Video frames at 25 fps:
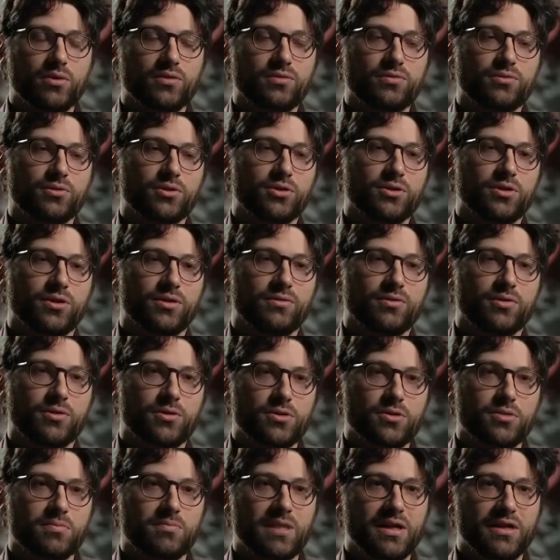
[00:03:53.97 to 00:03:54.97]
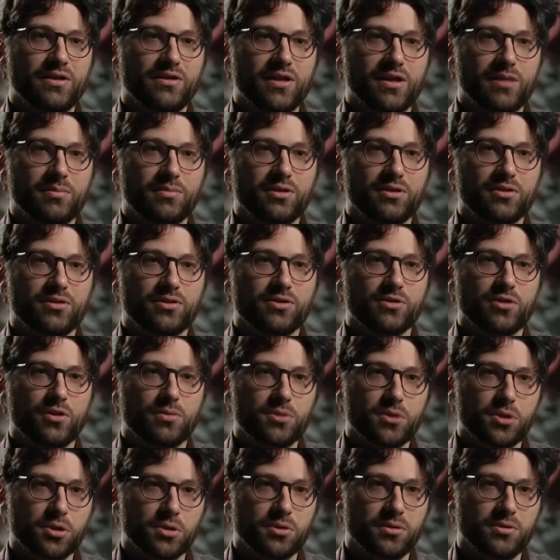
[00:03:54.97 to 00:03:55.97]
with 48 volts mild hybrid as
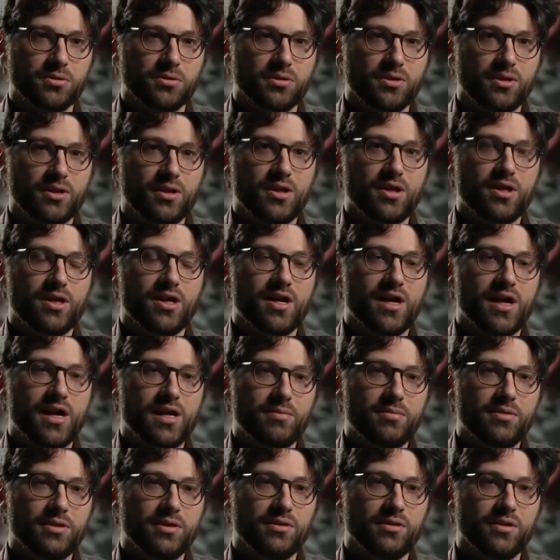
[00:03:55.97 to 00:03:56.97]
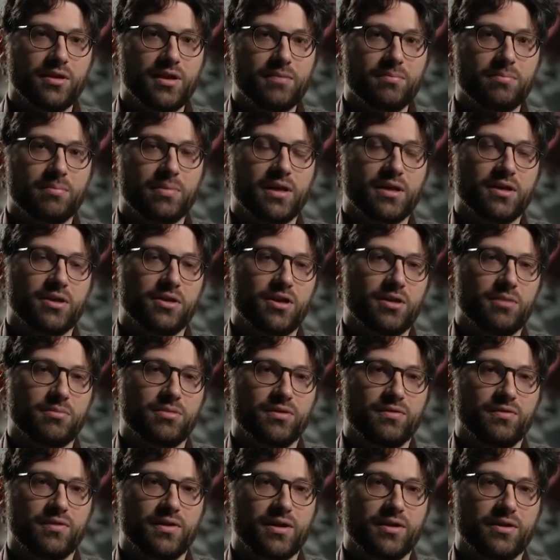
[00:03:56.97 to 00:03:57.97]
option, hybrid and plug-in
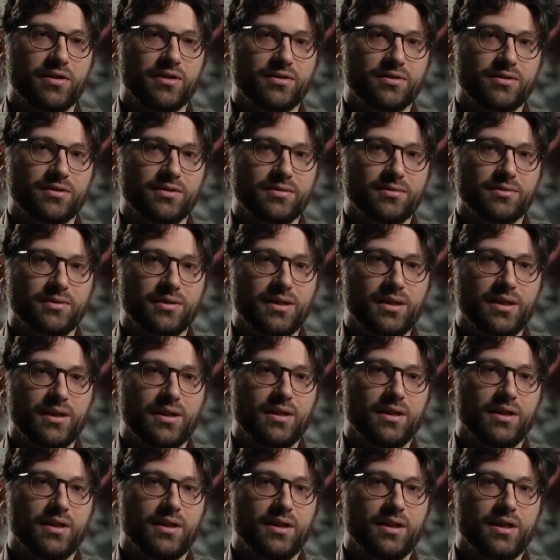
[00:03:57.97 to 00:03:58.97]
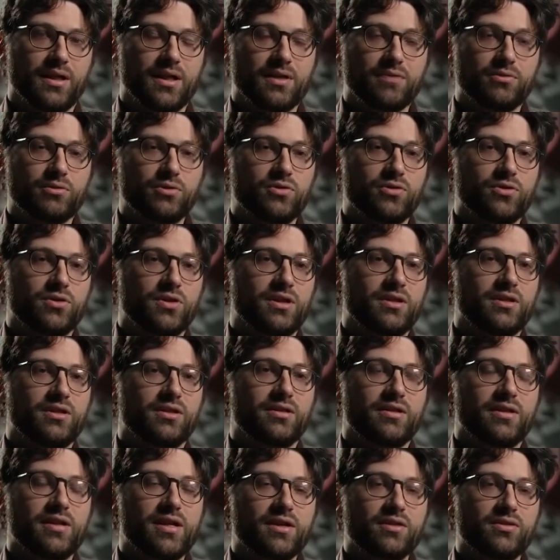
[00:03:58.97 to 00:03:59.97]
hybrid variant. I would say
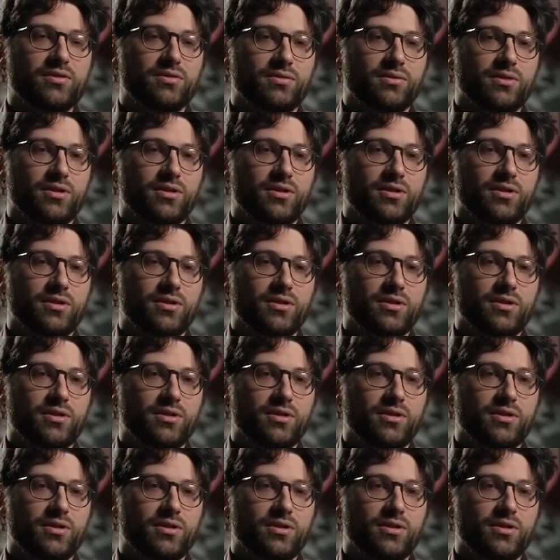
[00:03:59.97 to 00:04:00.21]
that next